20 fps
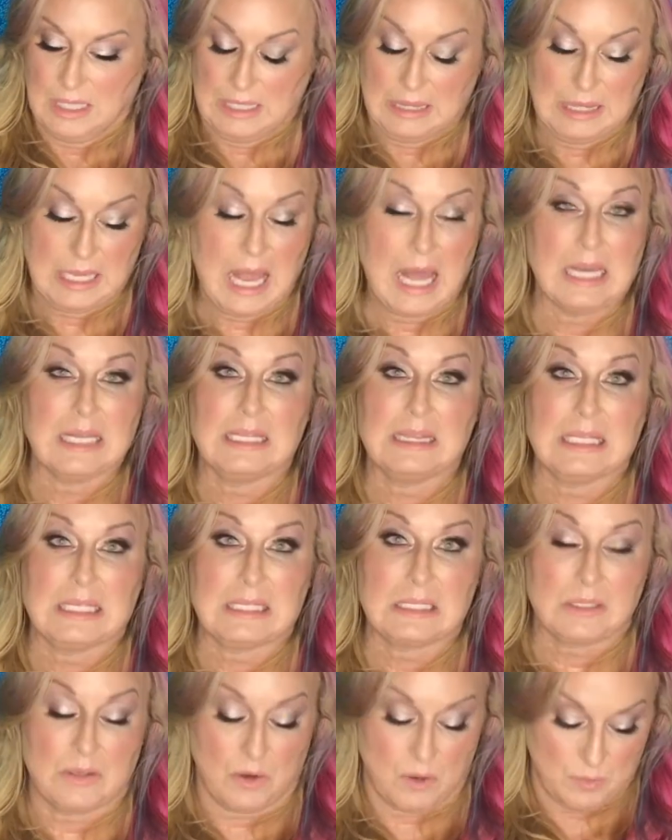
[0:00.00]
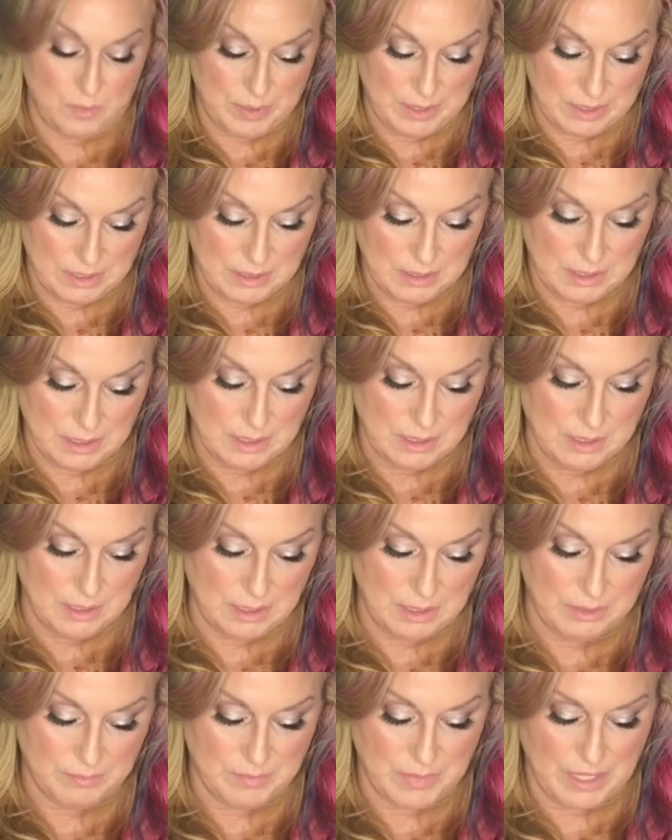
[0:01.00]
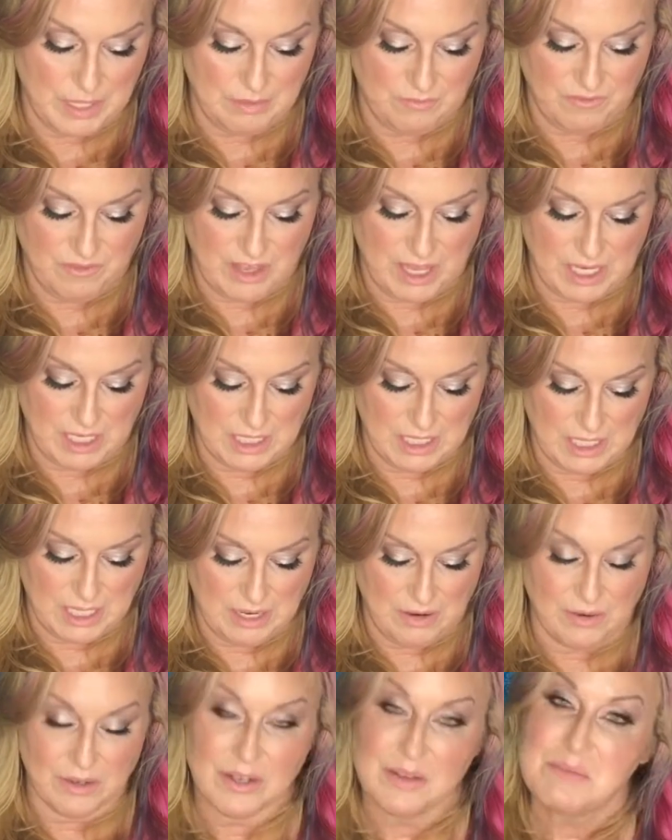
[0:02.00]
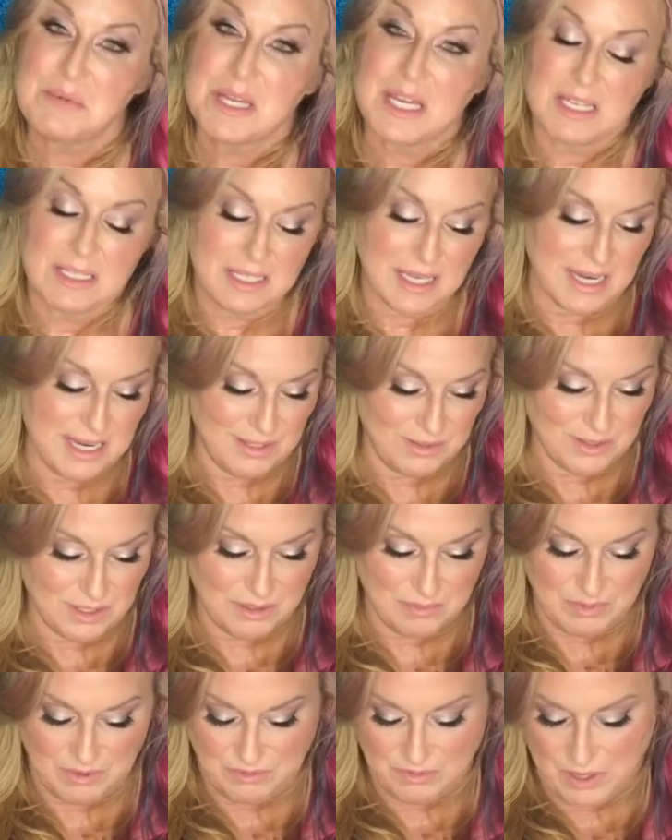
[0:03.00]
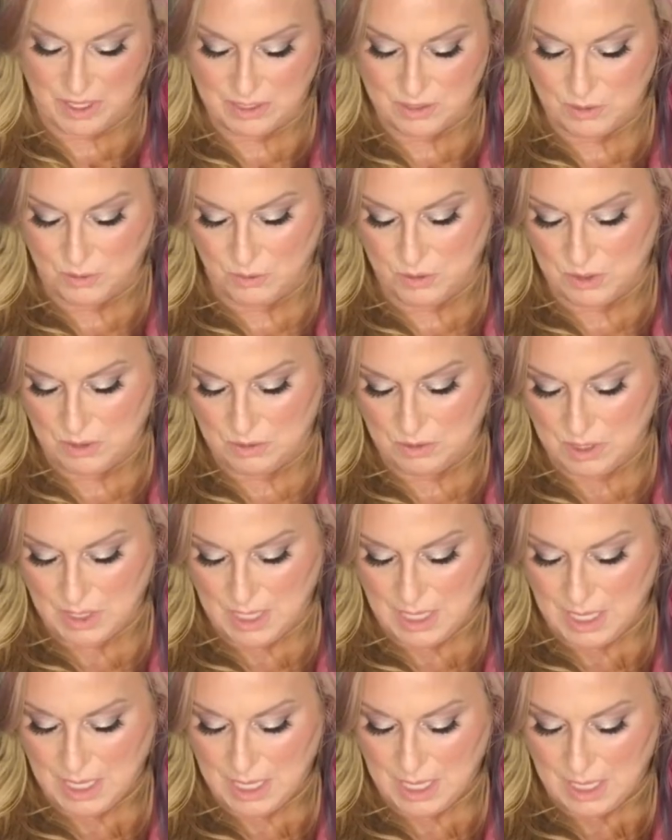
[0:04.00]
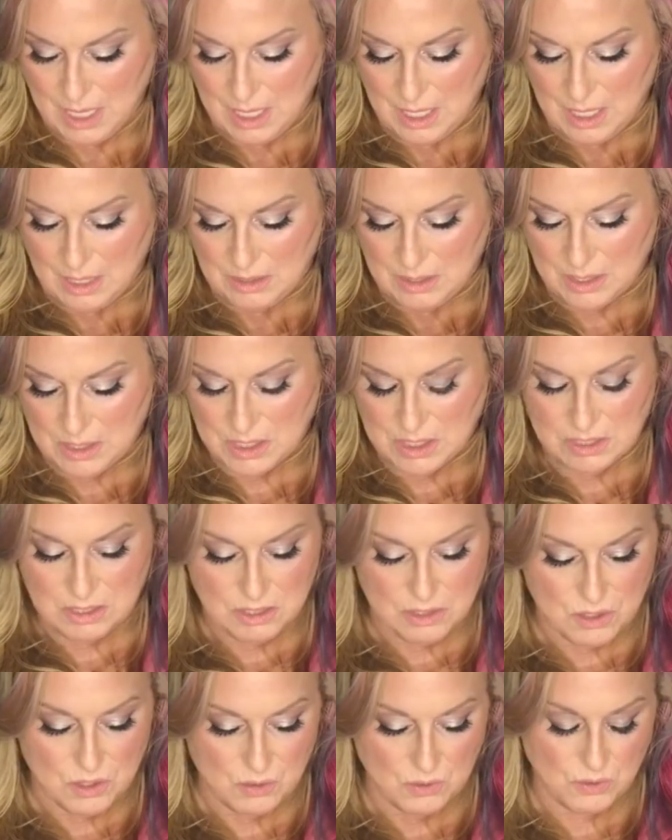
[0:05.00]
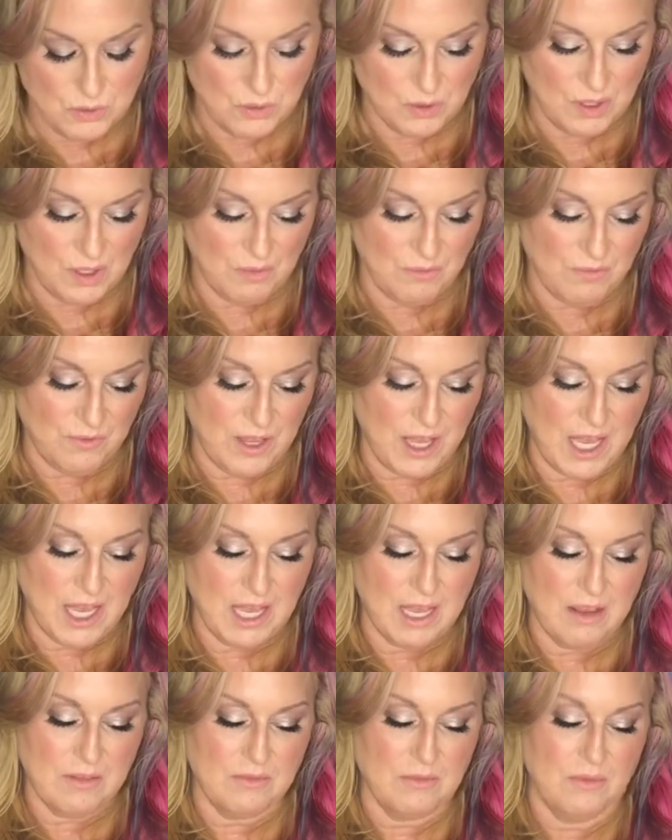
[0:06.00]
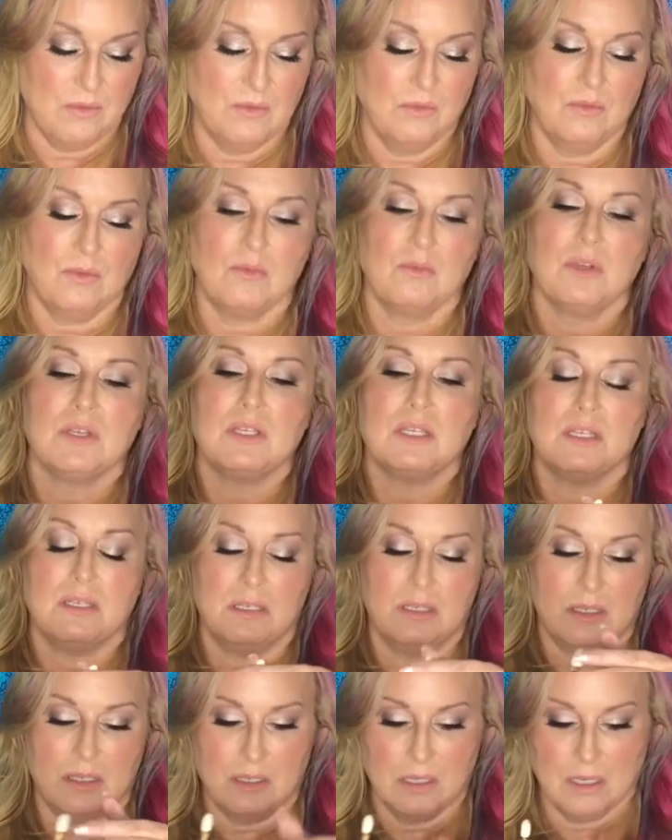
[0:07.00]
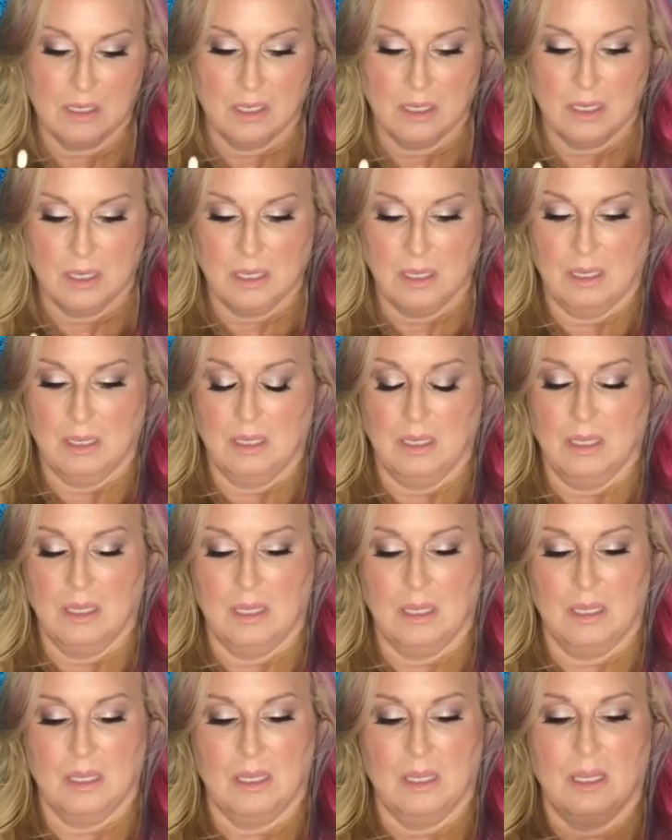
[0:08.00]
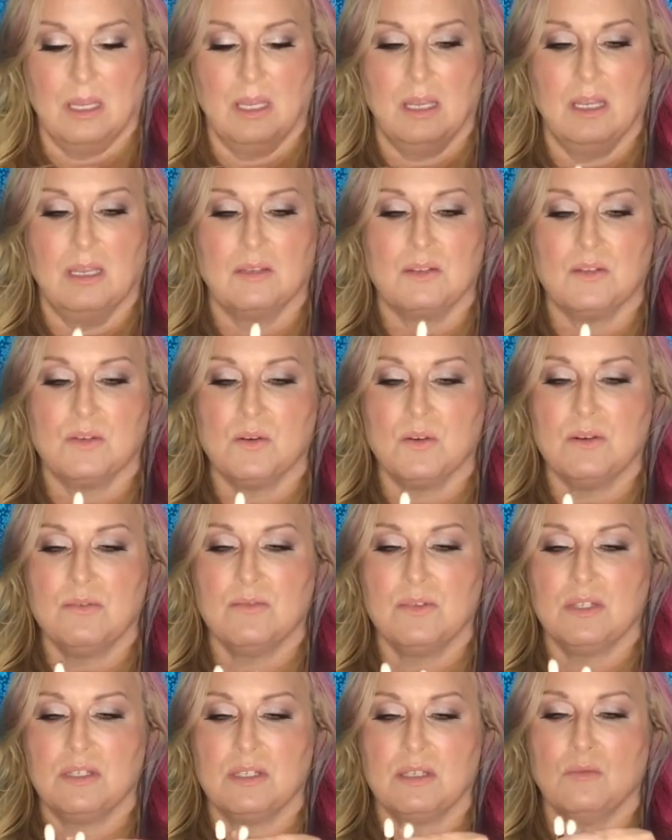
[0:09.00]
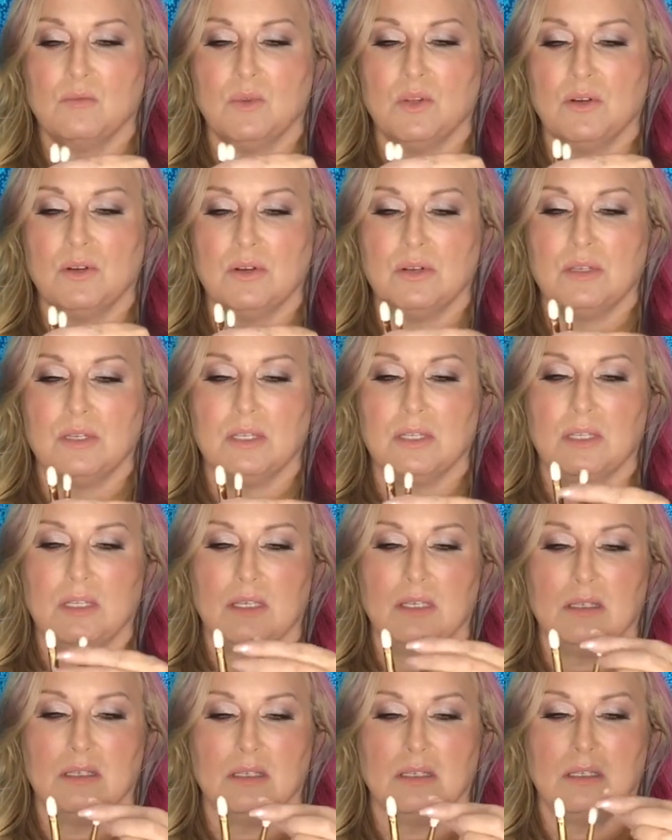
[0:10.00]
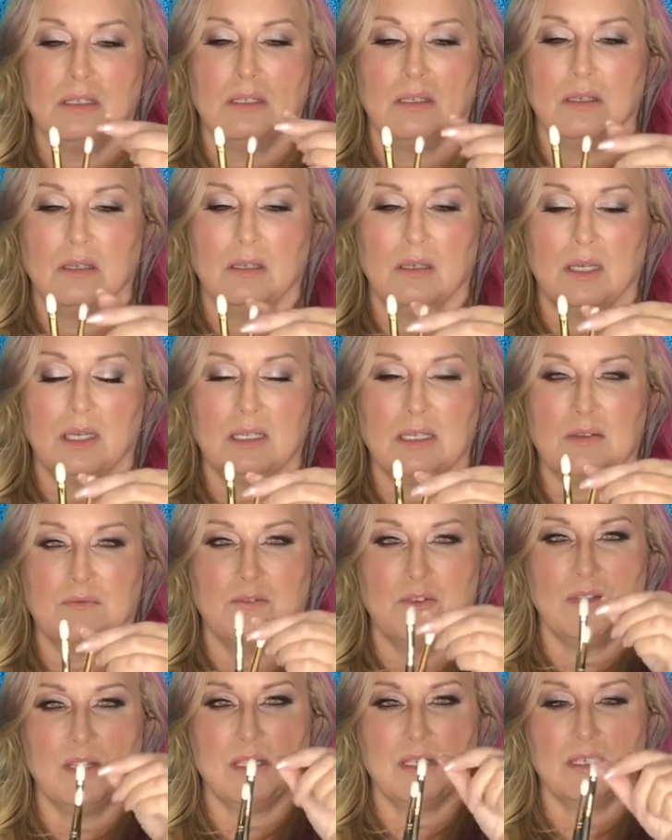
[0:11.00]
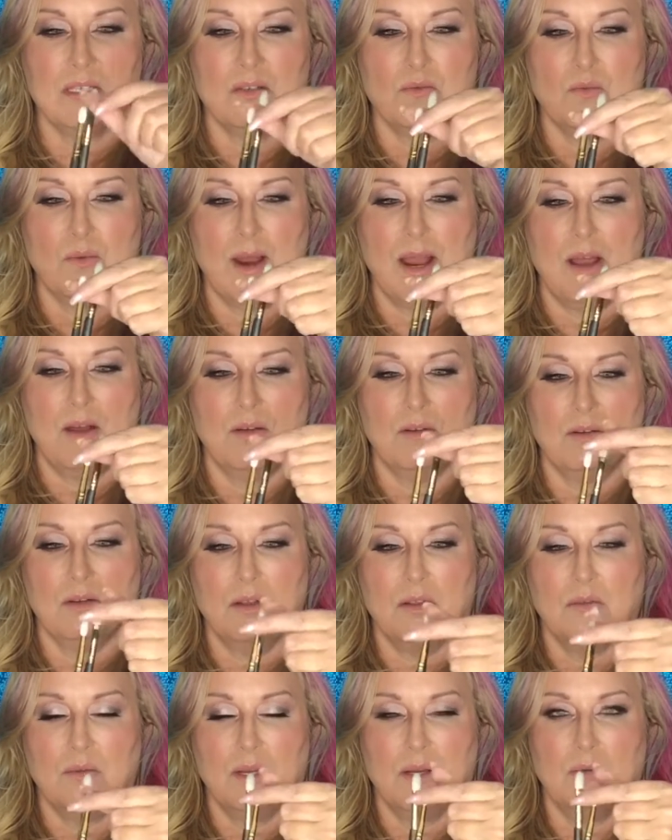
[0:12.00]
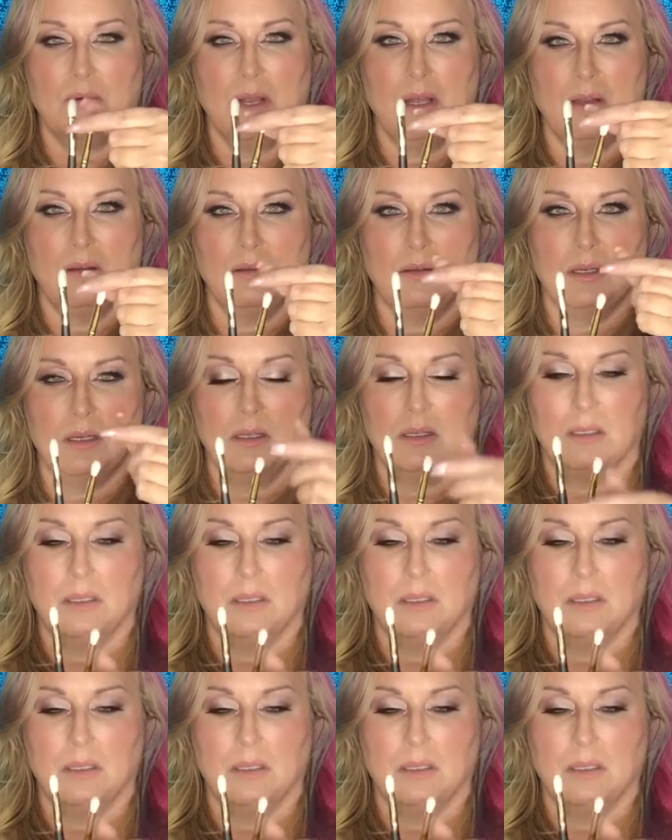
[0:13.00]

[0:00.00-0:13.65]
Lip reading: not in this group. It's in my vanity area because I used it before I told you. This is a 235, which is, it's sort of similar to this, except for this is round all the way around,